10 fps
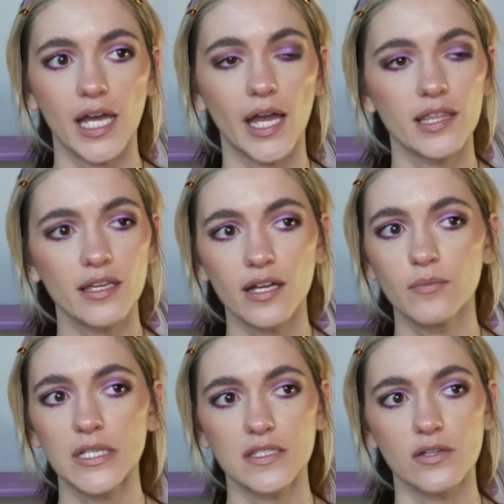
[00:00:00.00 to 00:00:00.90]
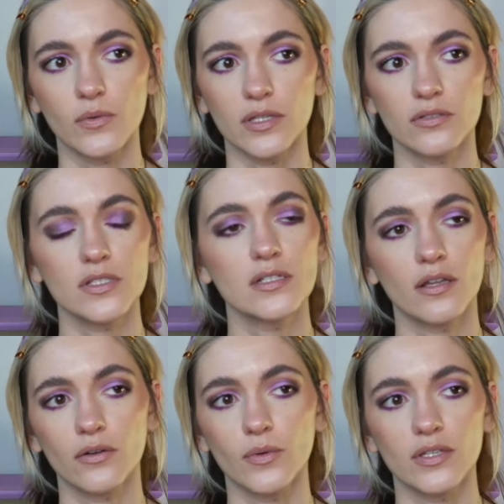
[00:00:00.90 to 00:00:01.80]
I think I'm missing one. There's
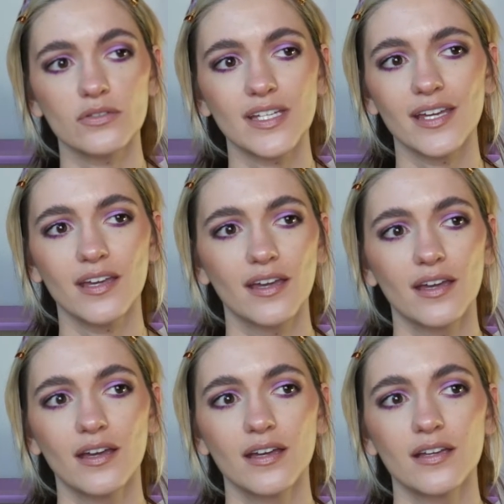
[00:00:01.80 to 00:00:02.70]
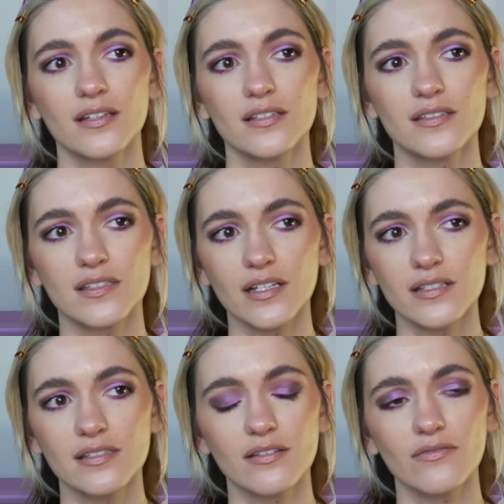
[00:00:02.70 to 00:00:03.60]
another one. There's like
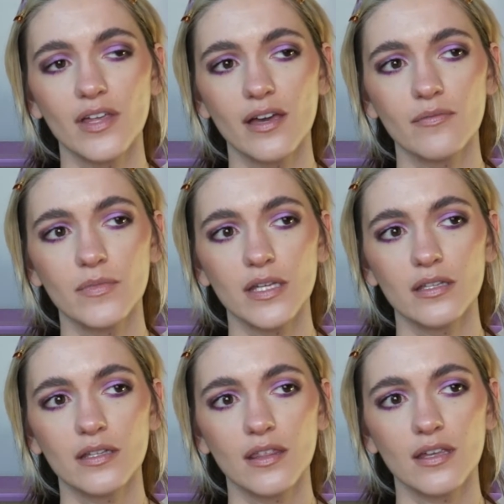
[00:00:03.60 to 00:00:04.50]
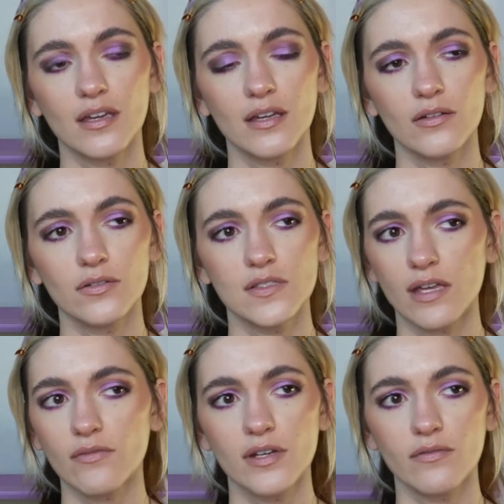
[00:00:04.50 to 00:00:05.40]
six of them in thing,
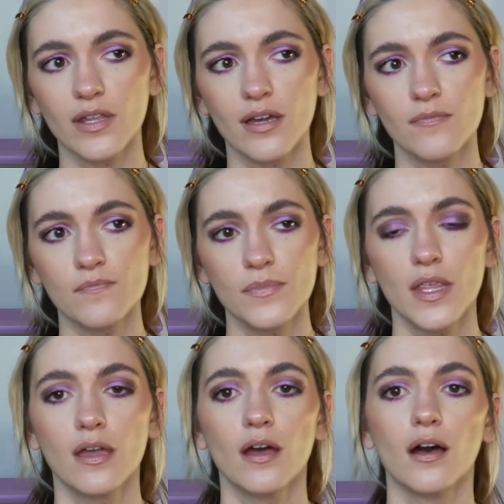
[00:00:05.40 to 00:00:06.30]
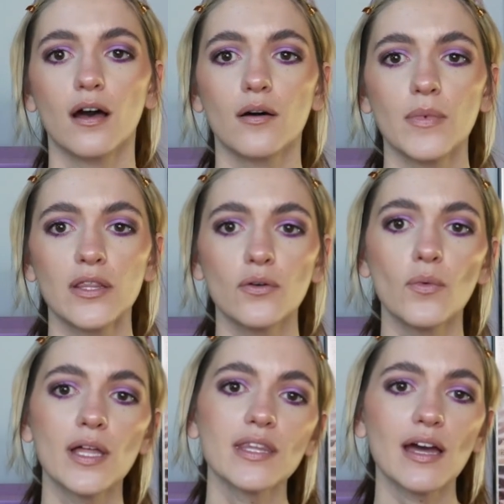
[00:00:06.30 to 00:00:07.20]
seven of them. And the
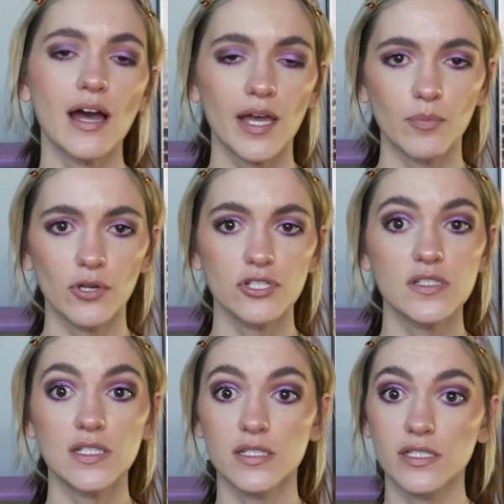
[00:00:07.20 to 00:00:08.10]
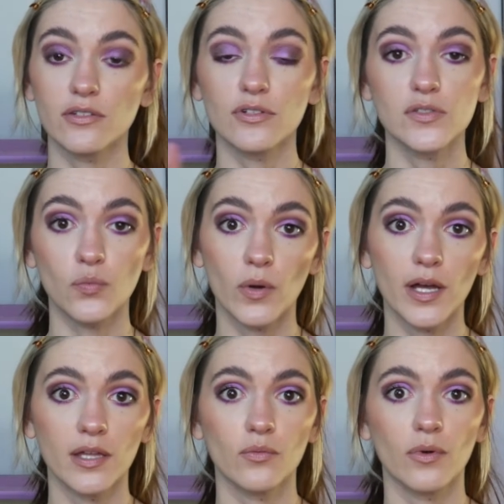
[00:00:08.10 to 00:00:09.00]
one that I purchased in series
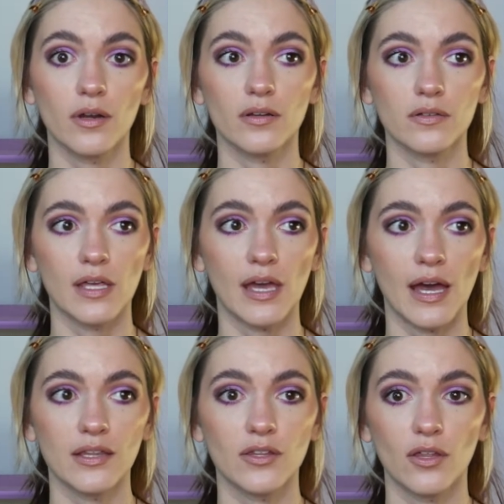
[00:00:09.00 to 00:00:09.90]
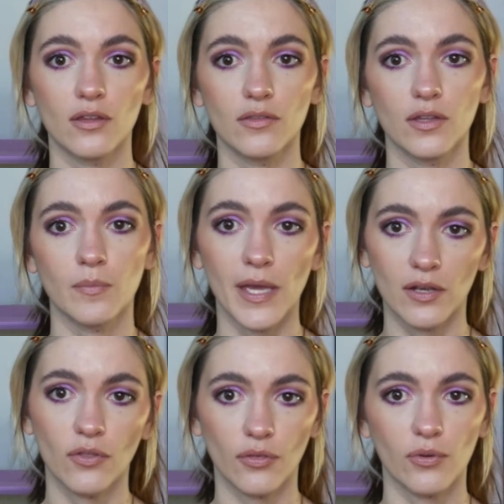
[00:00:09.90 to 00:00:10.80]
1, where they had the
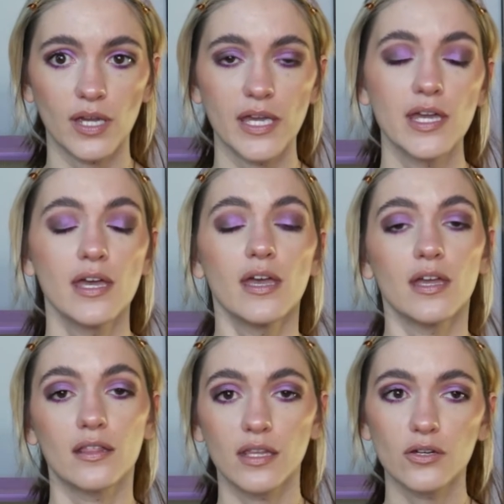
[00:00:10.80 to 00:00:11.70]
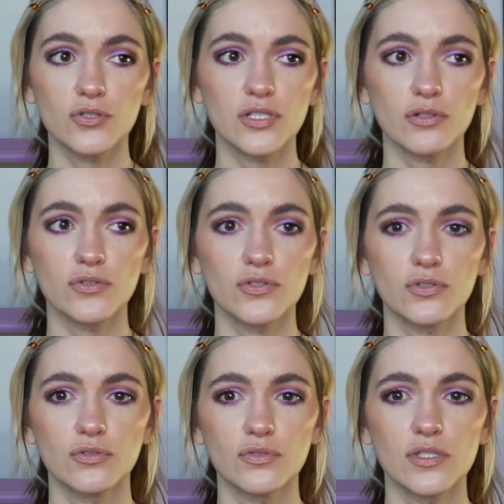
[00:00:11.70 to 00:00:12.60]
main three in their Zero
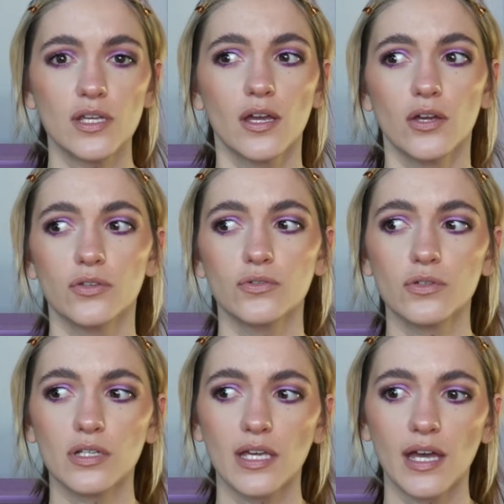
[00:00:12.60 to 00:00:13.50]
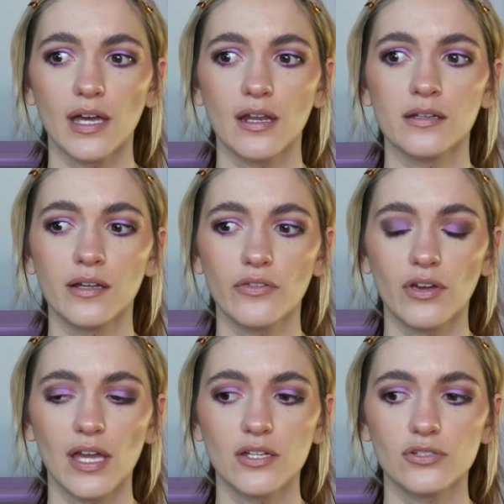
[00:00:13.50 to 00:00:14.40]
suits, you could get another
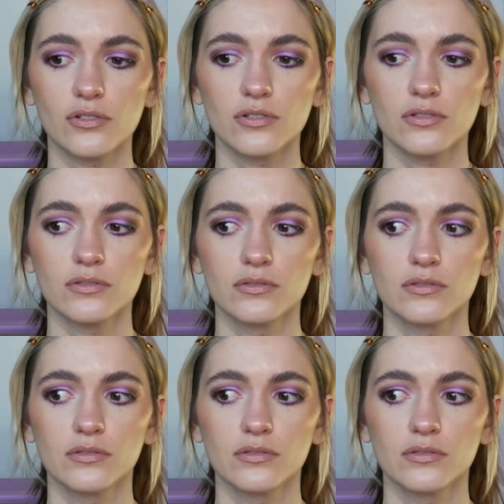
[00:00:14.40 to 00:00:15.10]
angel.